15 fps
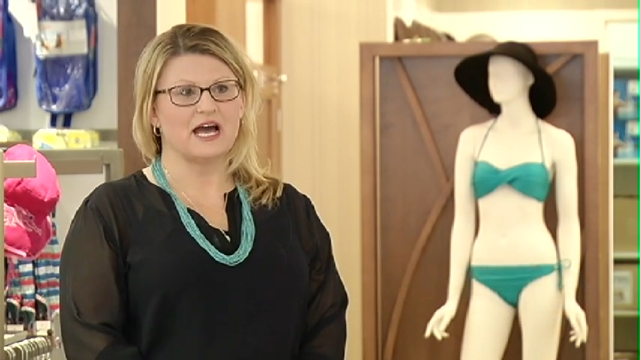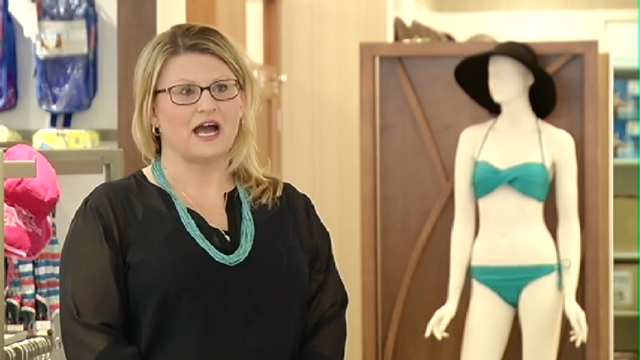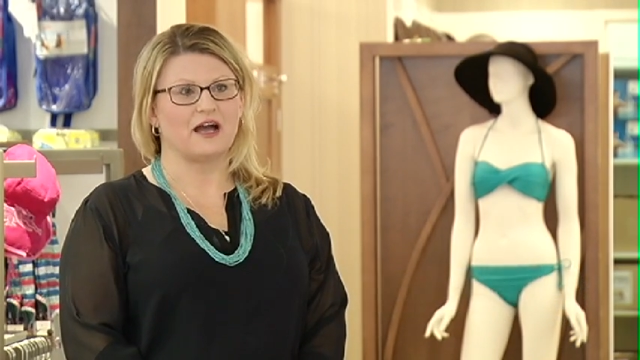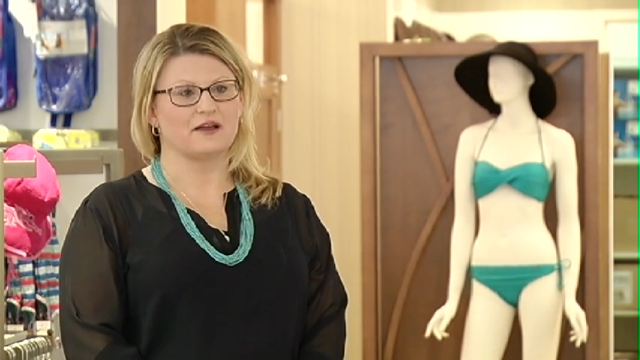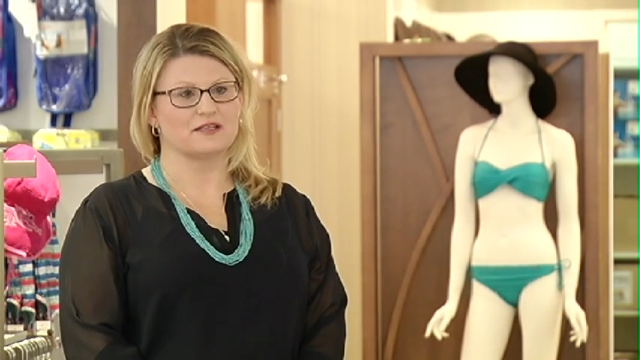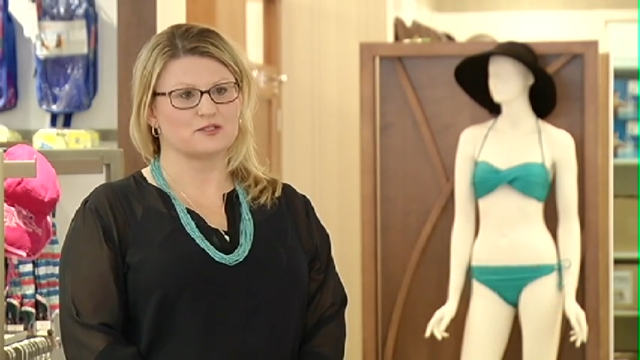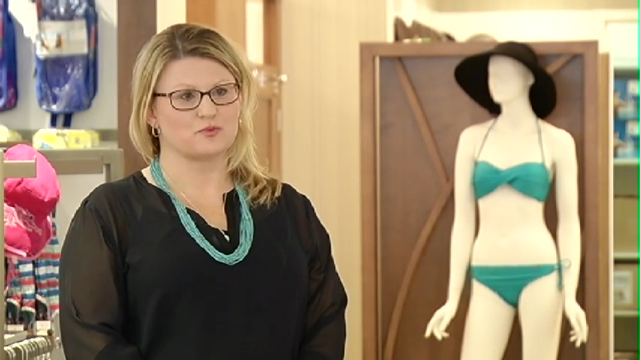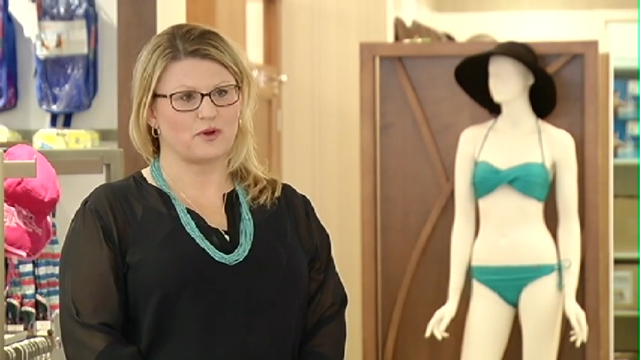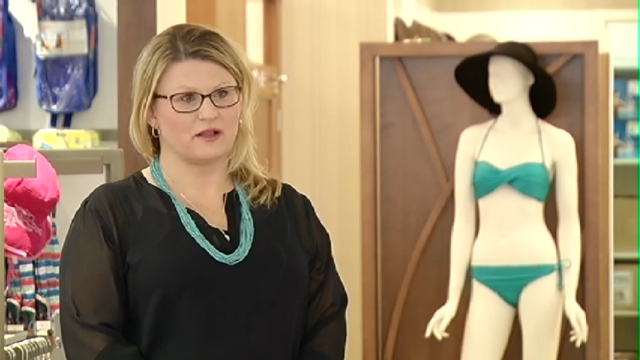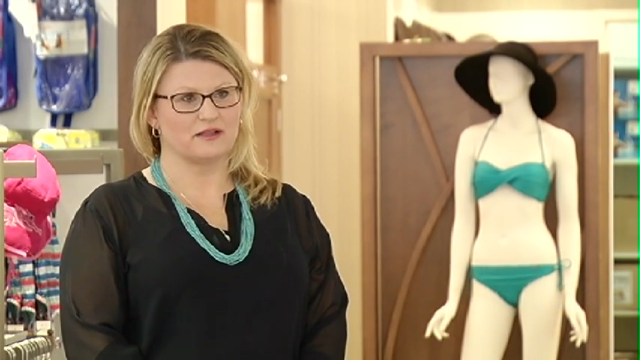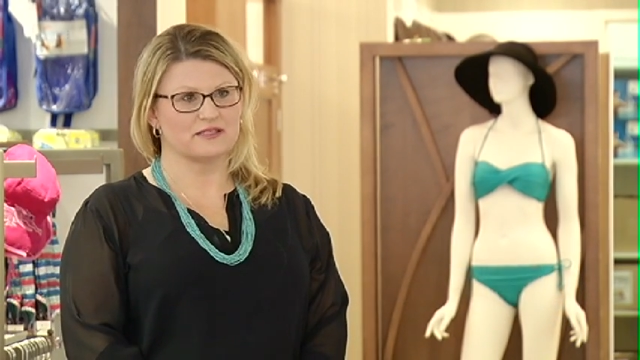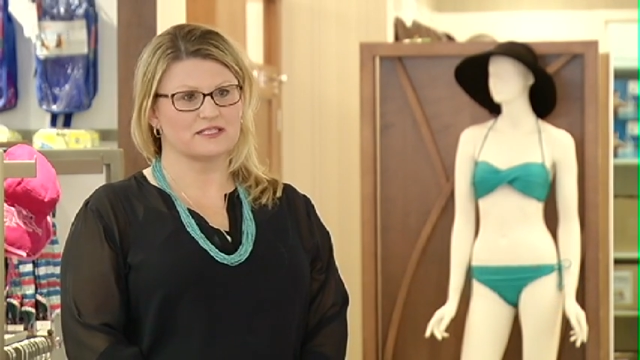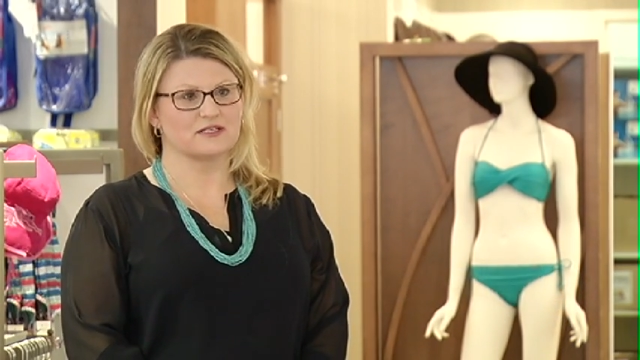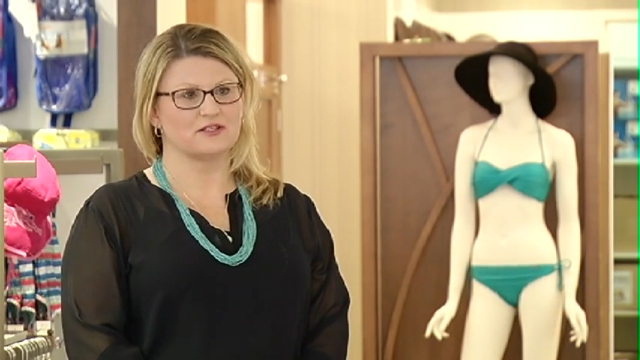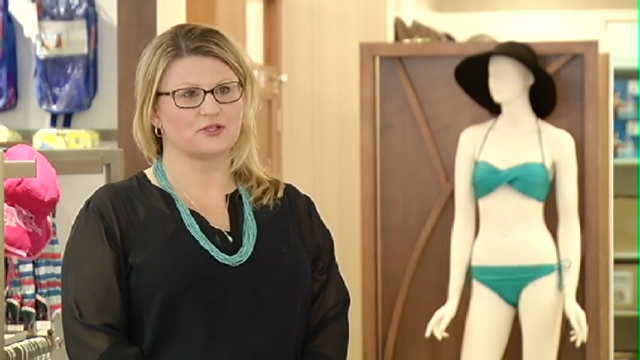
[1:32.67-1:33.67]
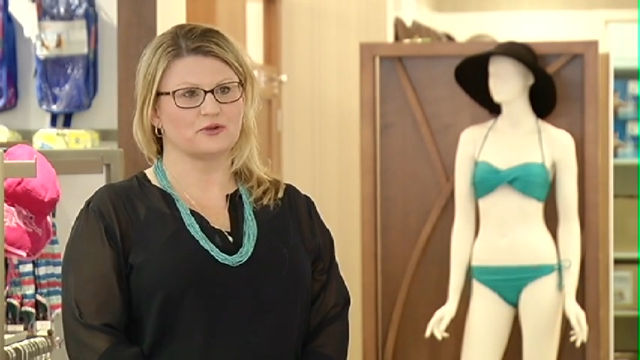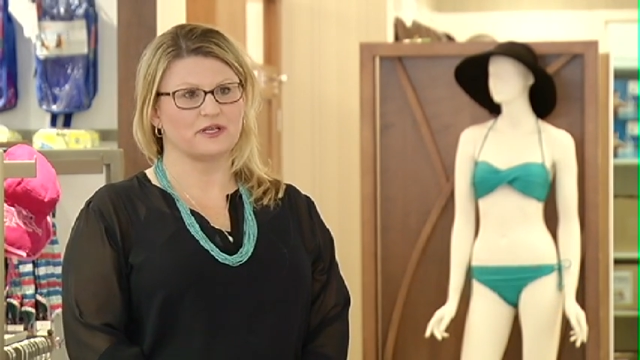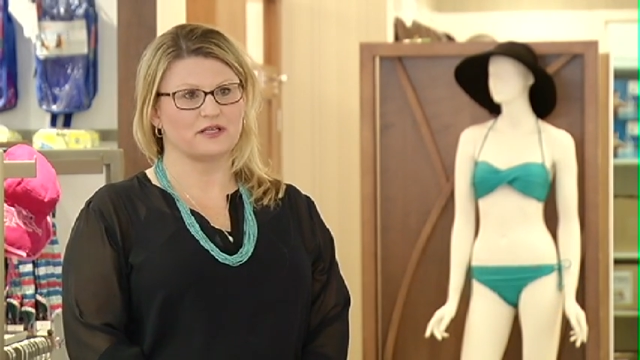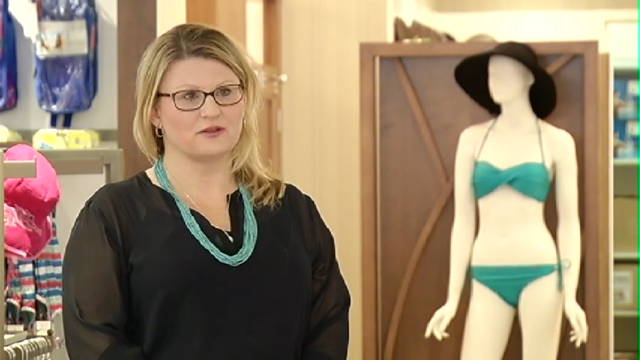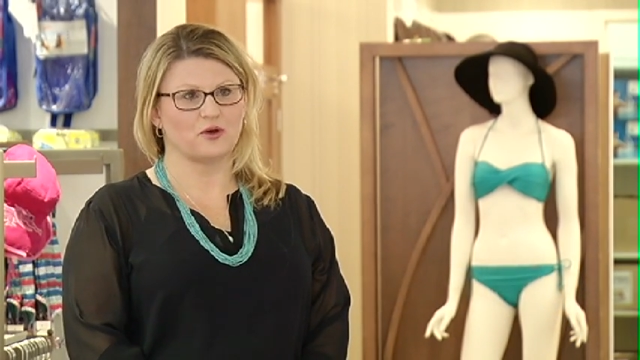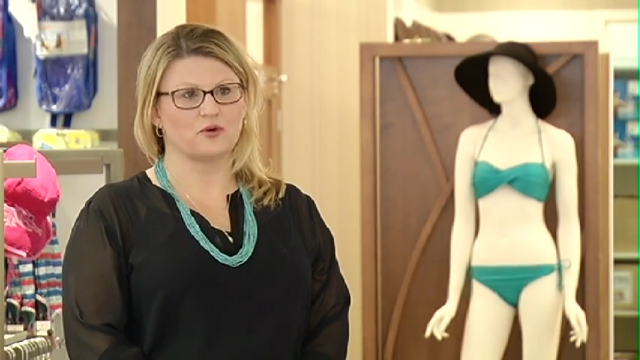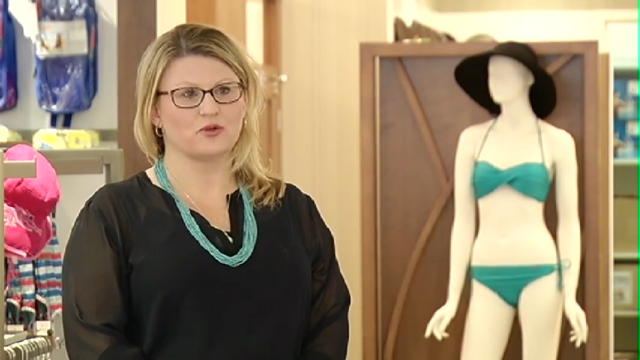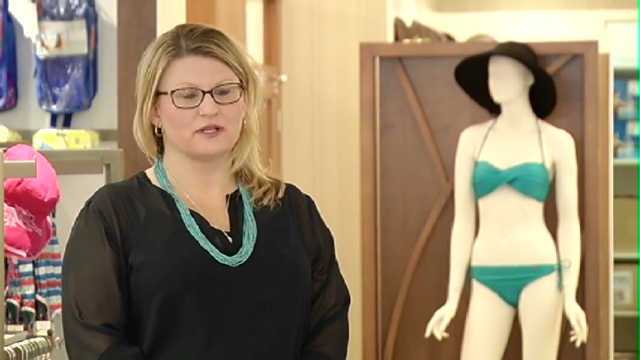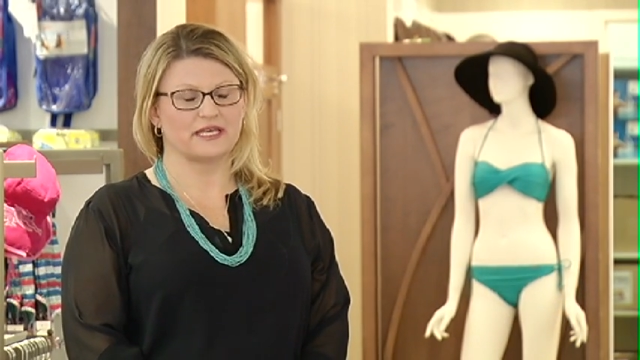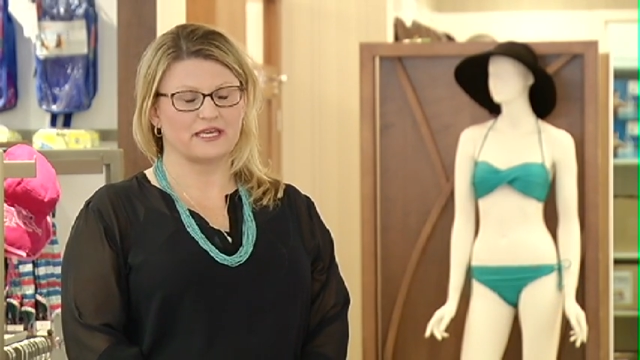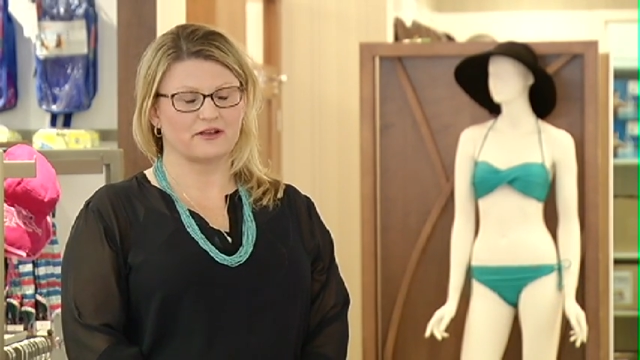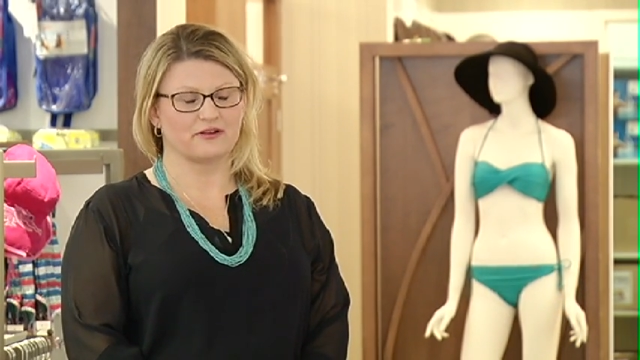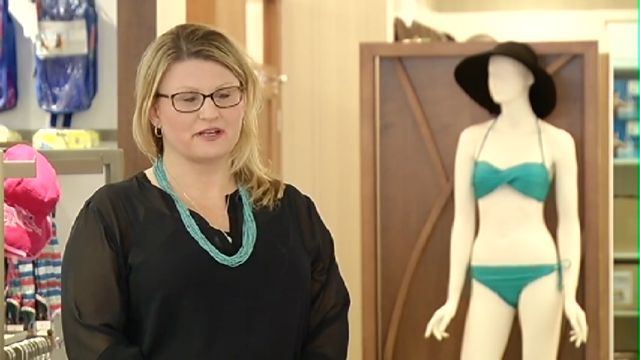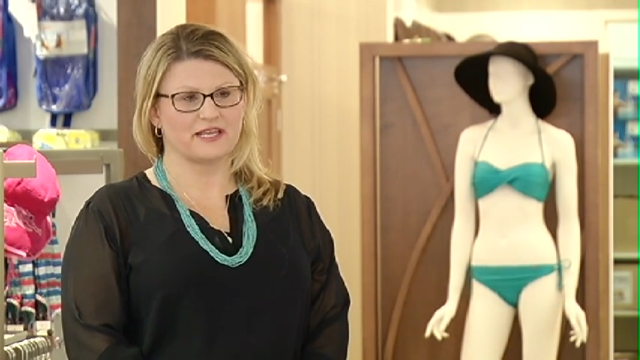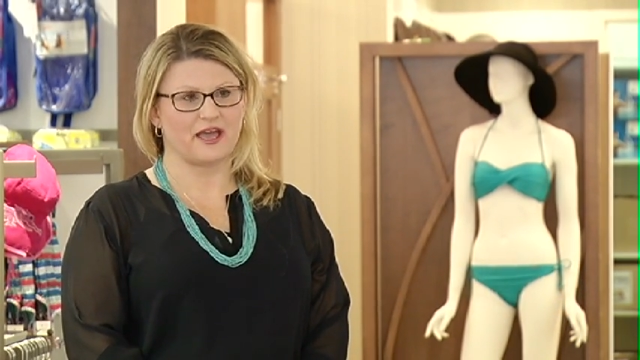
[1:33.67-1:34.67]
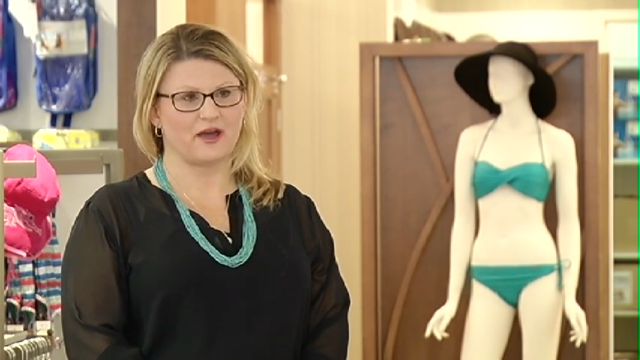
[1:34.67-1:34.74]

as well as including locally here in